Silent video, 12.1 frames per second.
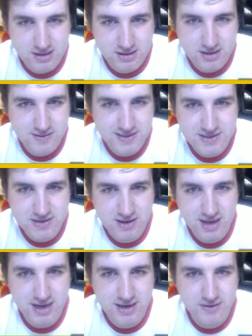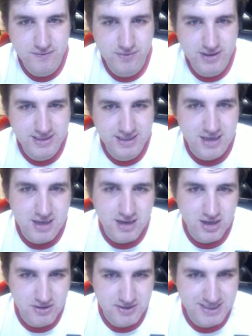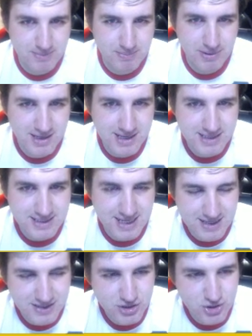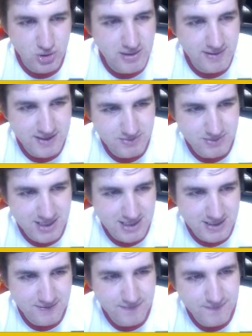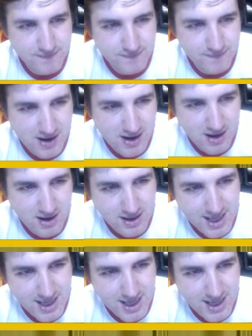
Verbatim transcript: No, he's not high enough rated. Concept players, surely there's someone 85,